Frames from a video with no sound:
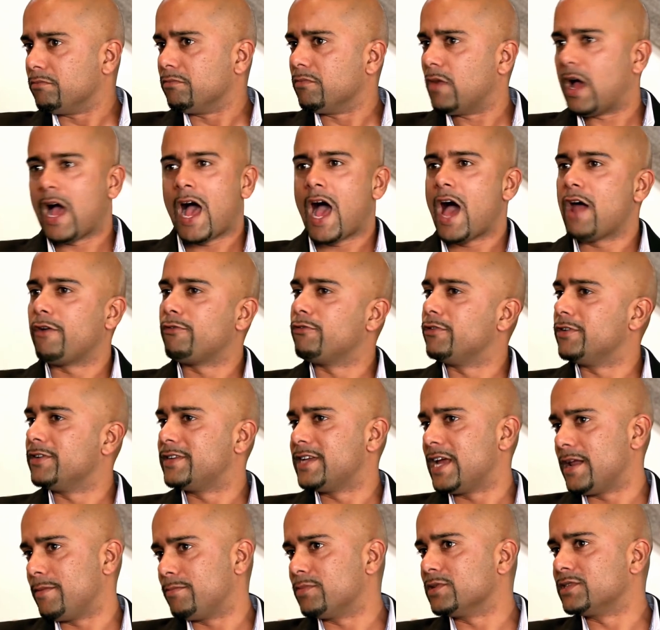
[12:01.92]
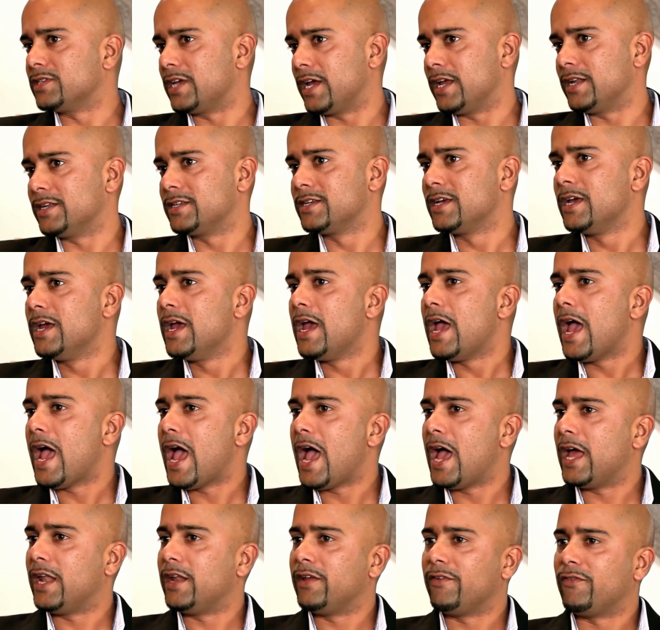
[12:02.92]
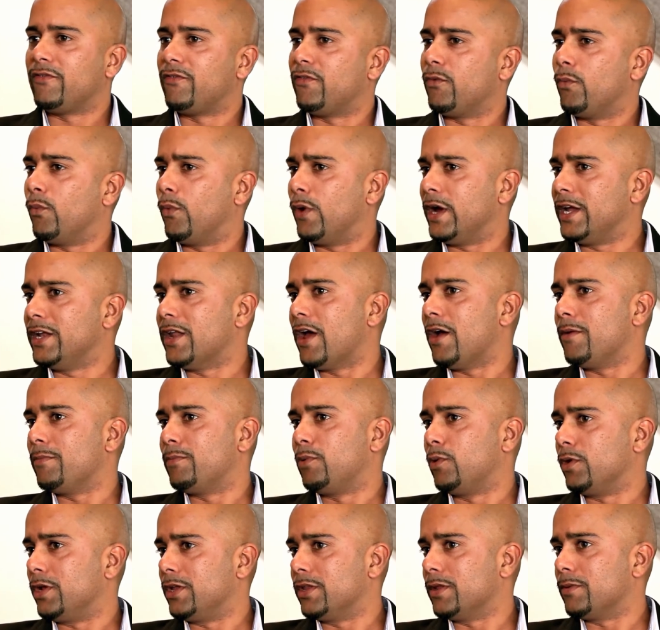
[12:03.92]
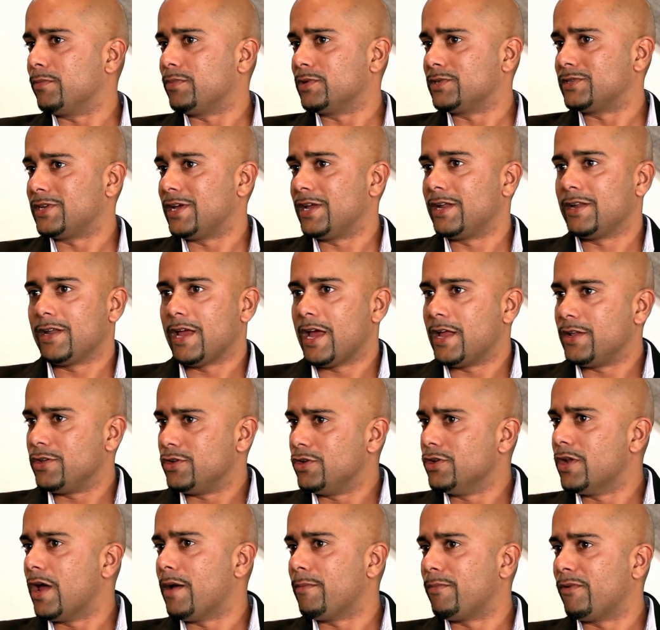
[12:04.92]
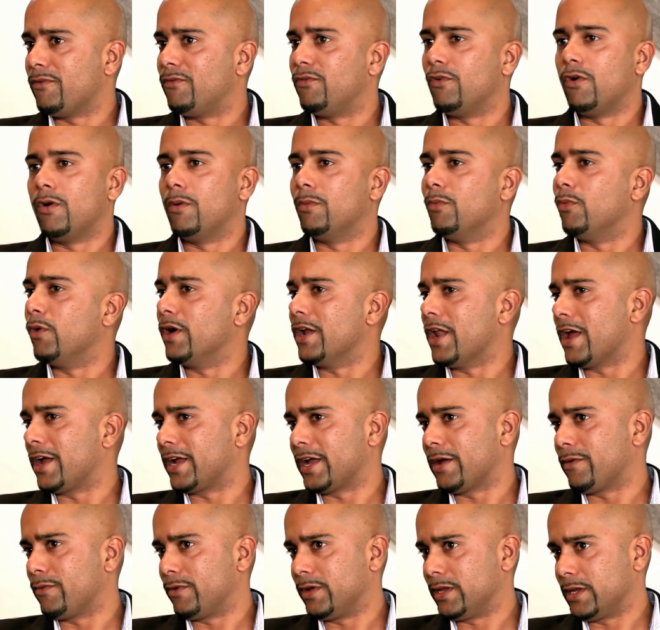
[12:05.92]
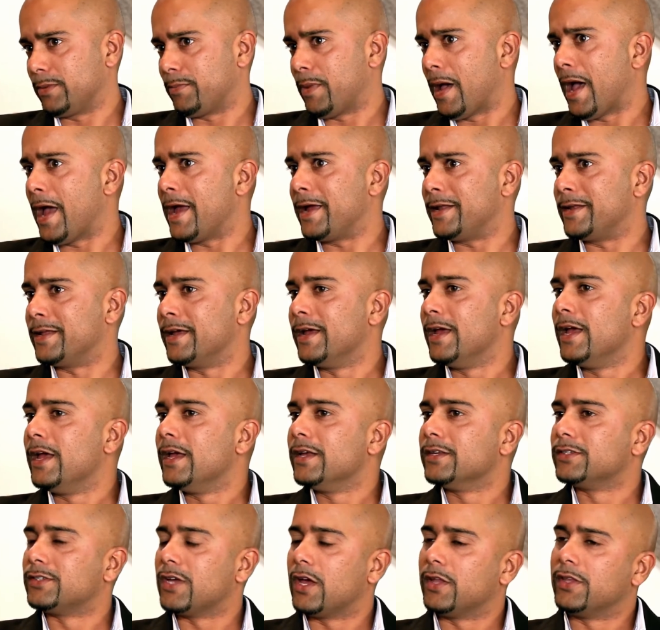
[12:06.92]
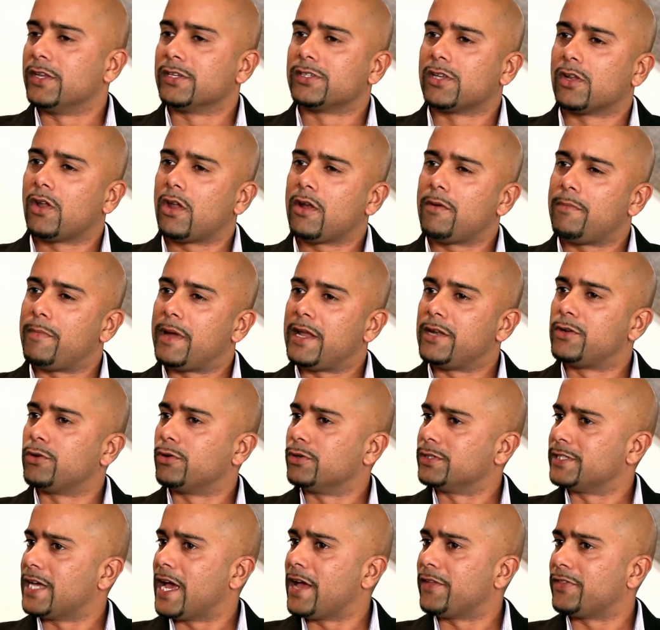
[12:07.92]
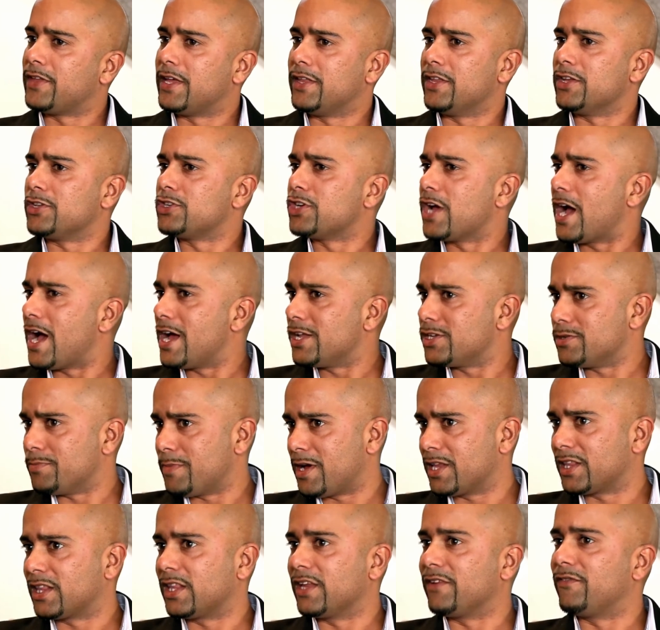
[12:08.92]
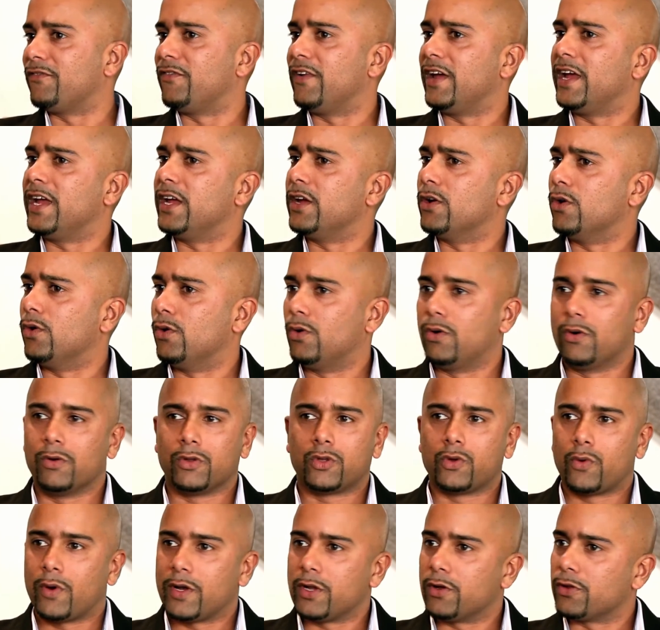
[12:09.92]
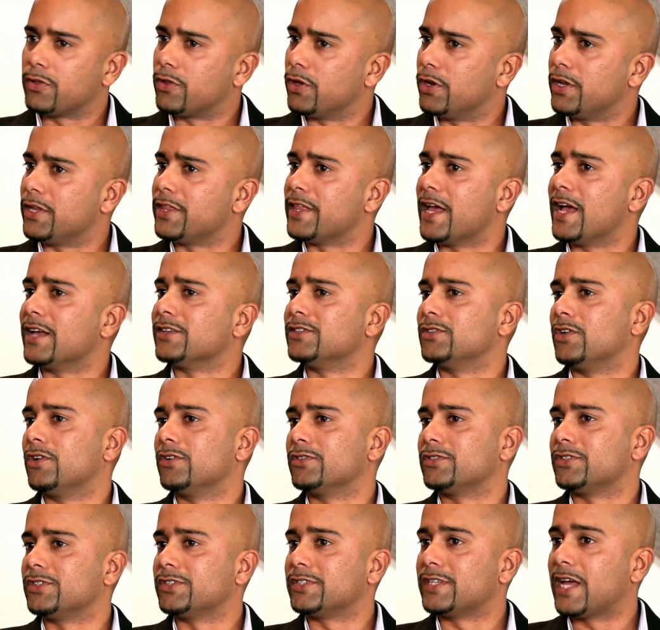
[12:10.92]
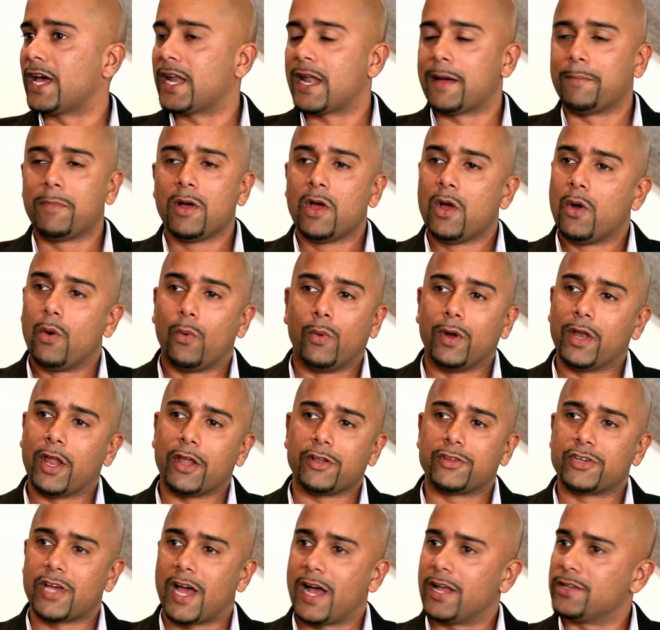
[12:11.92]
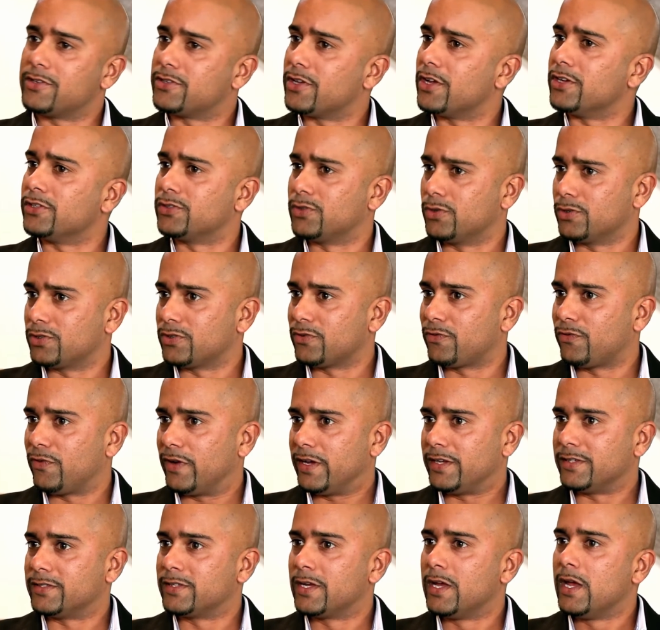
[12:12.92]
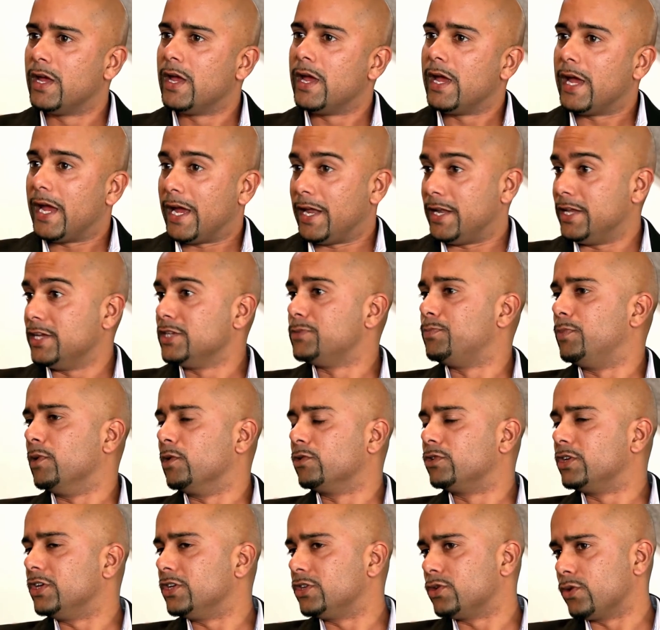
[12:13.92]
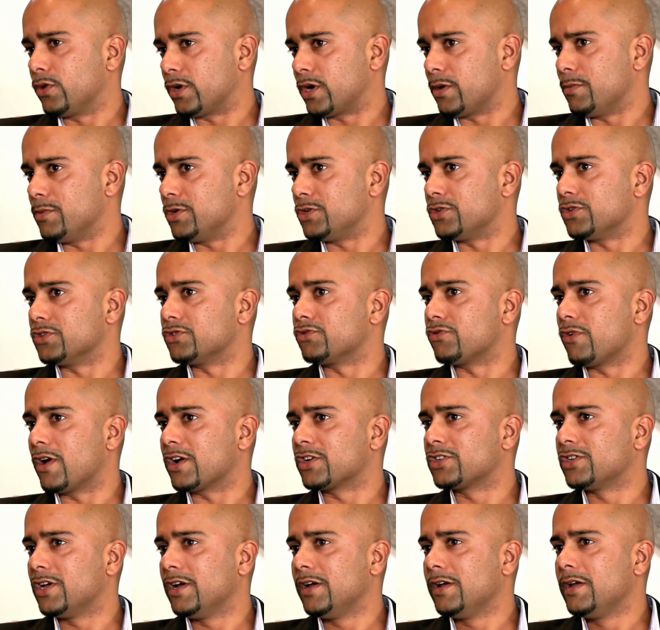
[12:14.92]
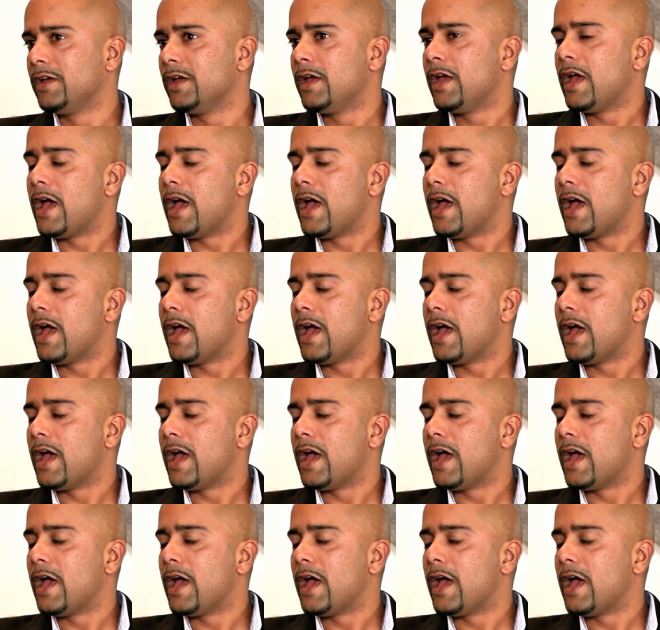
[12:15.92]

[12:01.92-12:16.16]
110%, and if we don't put in the percent and you don't perform, we don't get really paid. So there's a lot of mentors out there that charge a monthly fee or $20,000 or $30,000 to start up. We don't charge those sorts of fees. It is built into a commission structure.